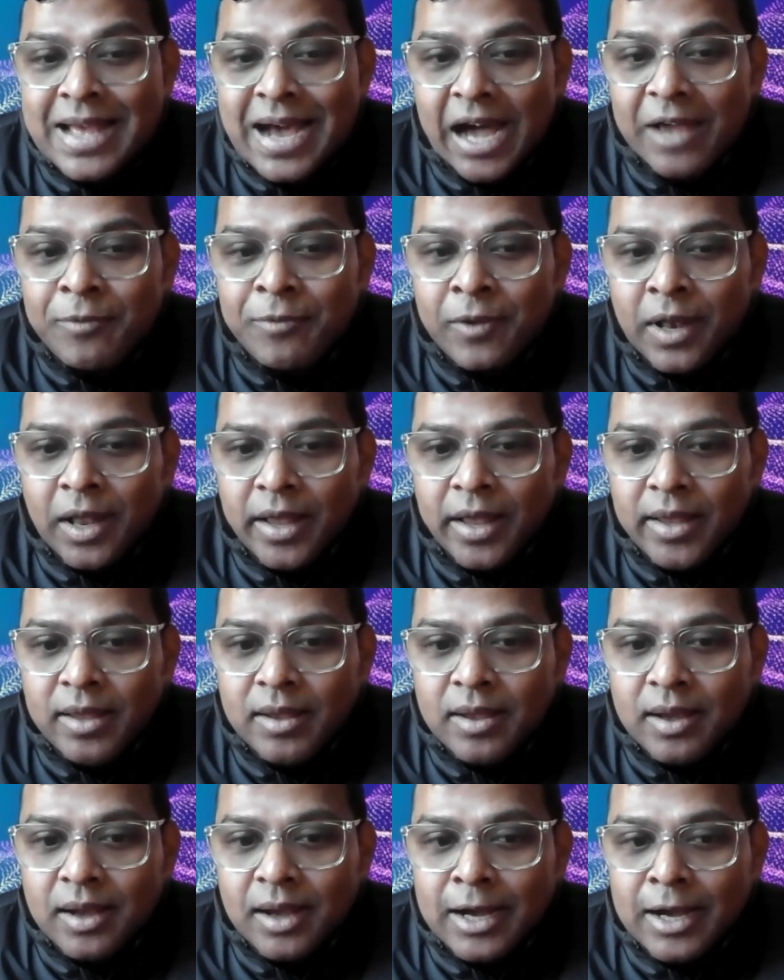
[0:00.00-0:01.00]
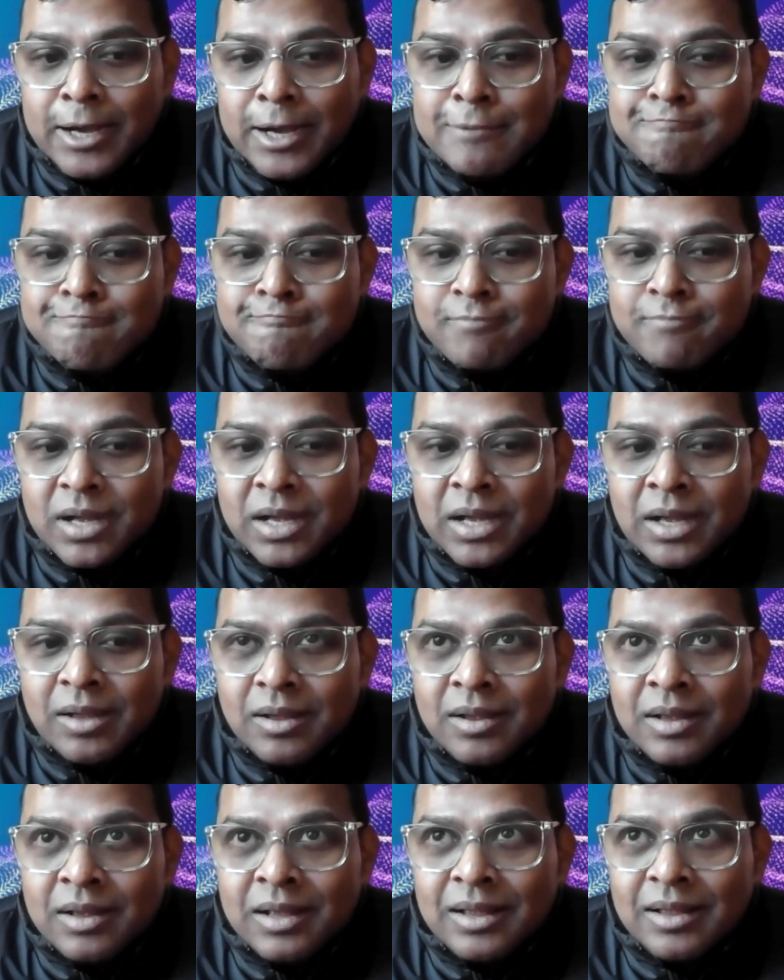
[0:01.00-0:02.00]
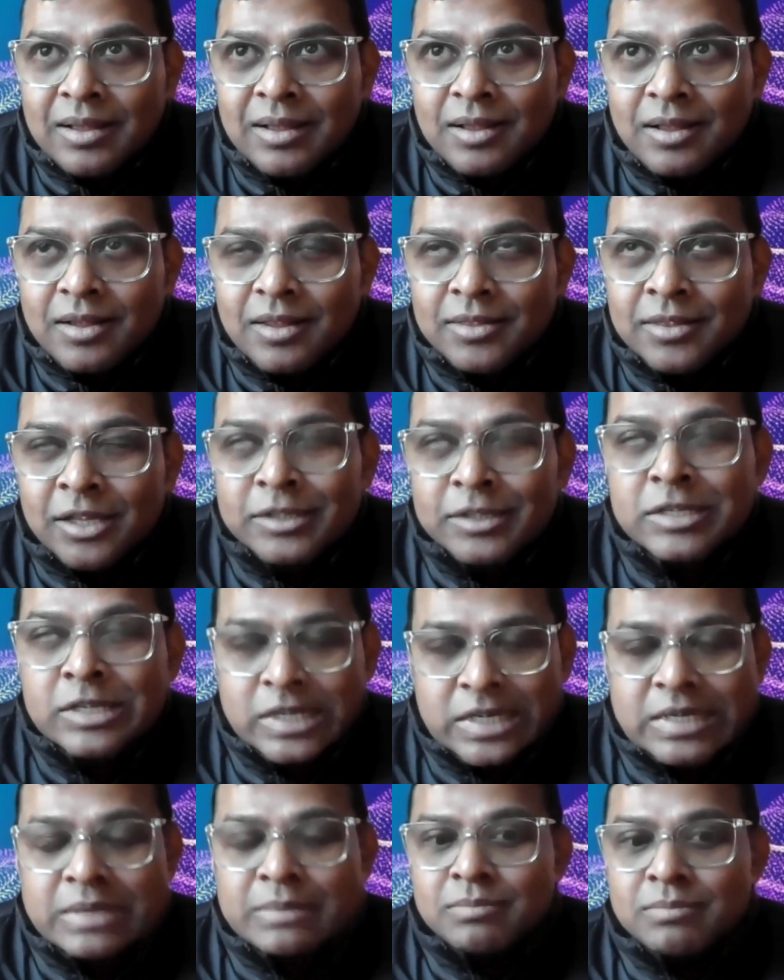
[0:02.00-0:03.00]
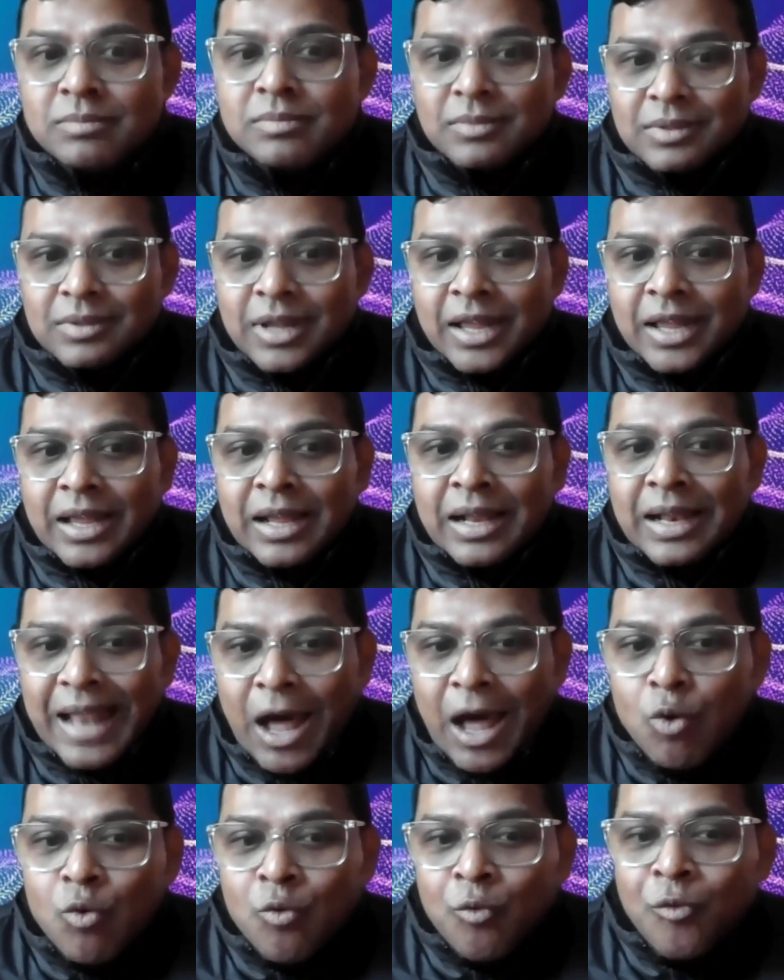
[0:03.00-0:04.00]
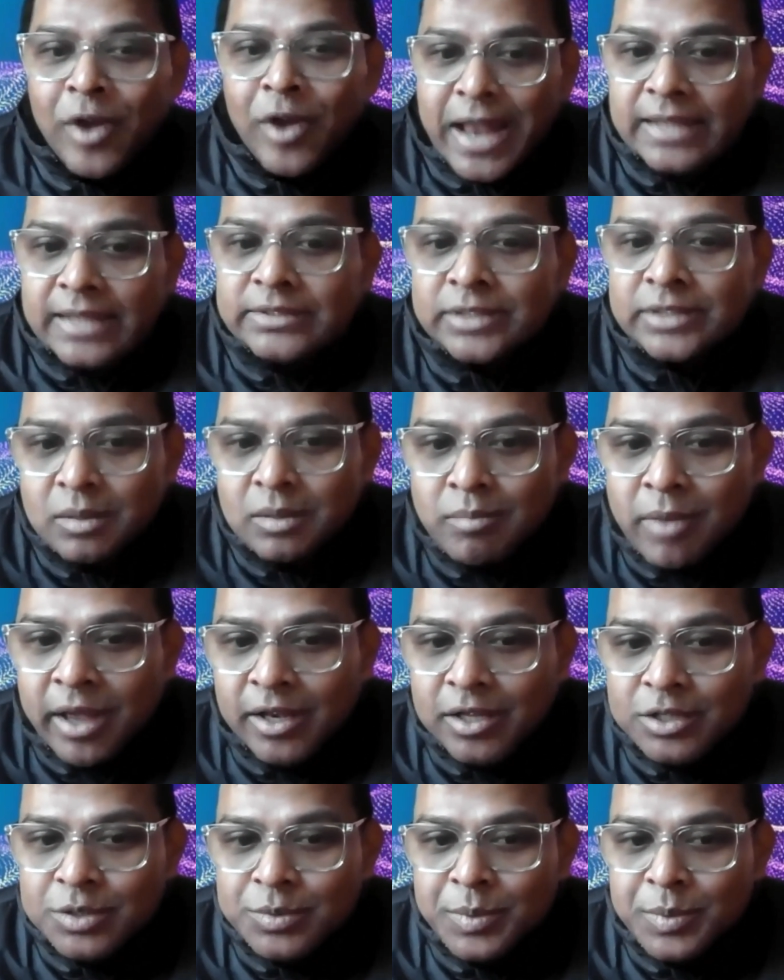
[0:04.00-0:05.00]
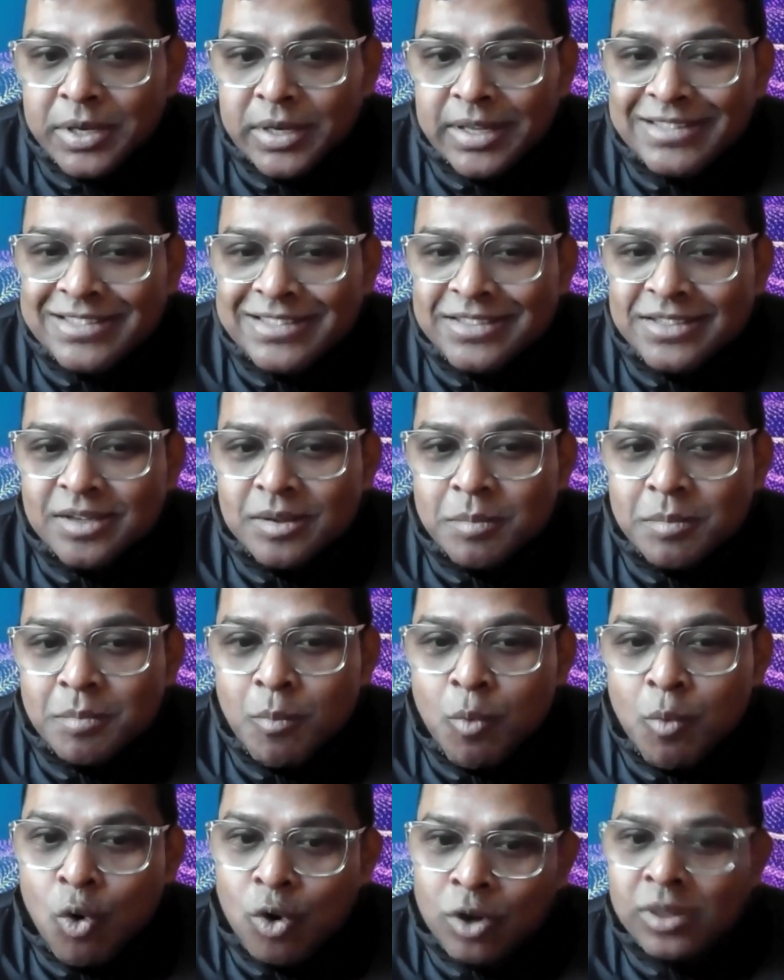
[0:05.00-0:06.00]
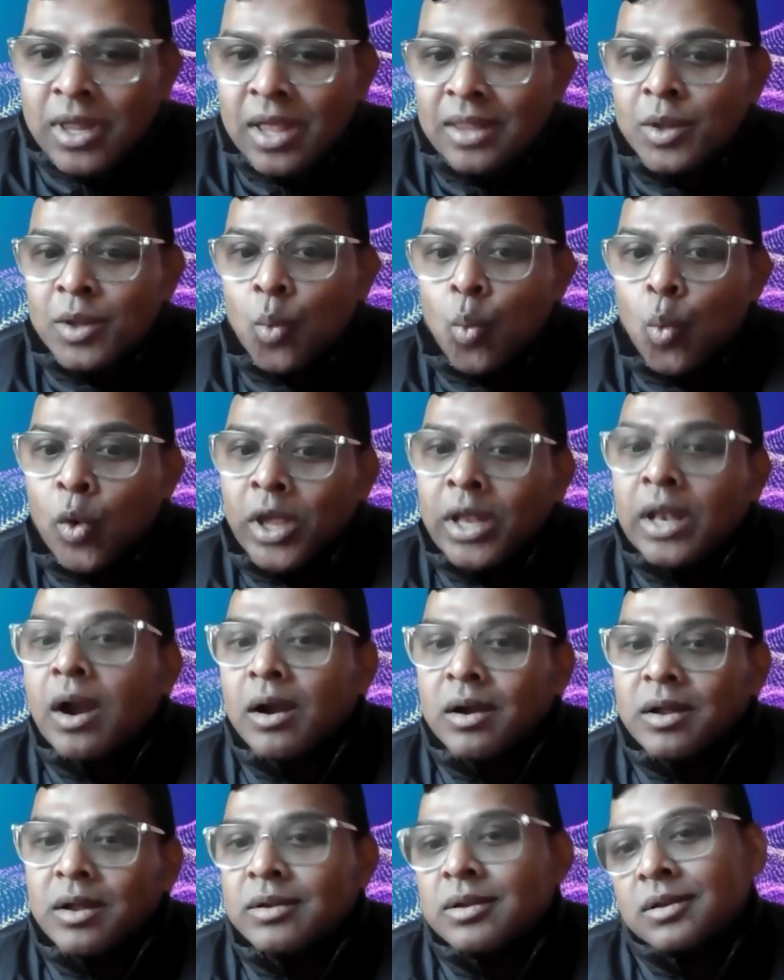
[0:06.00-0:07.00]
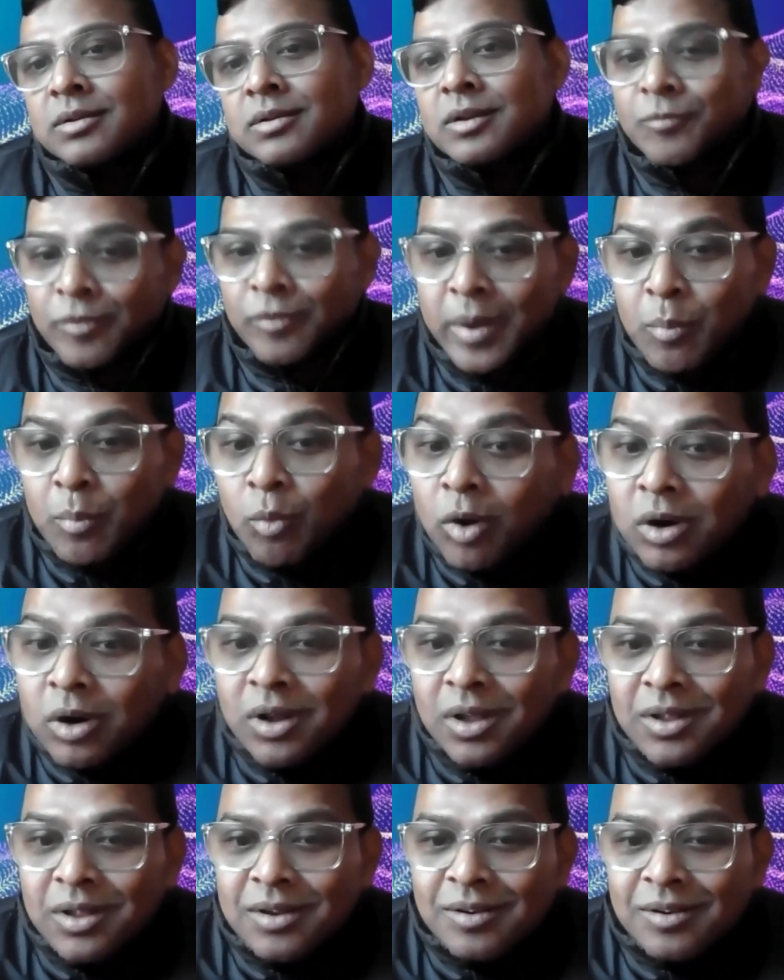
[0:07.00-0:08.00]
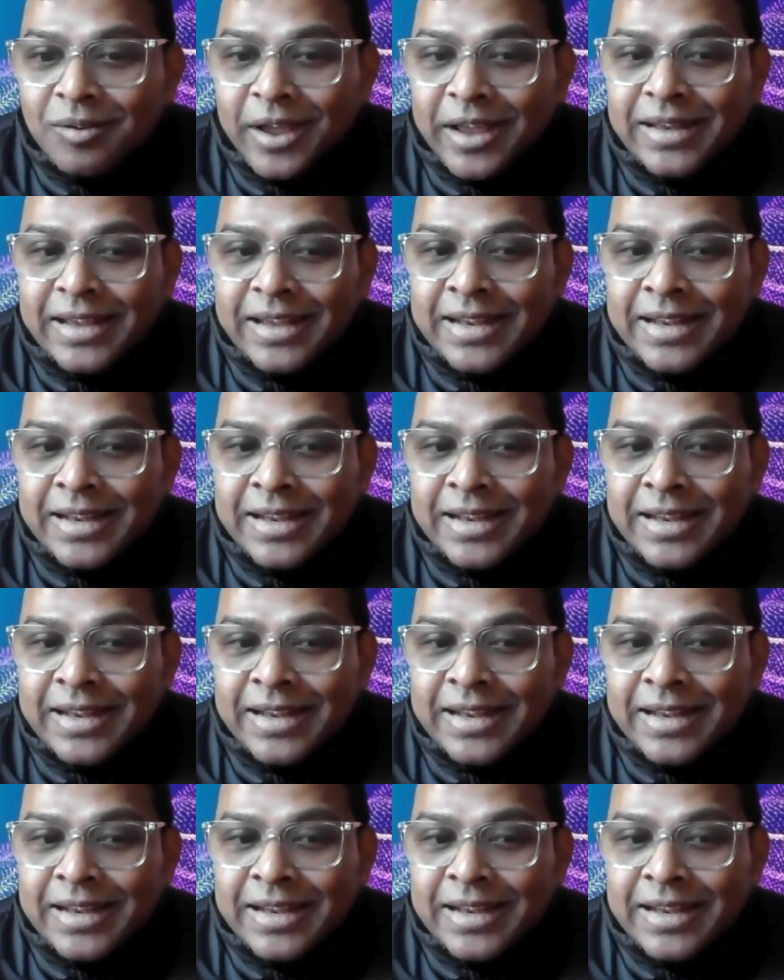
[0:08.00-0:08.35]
I feel like the term like cloud financial management, it's more than the well-architected framework, right?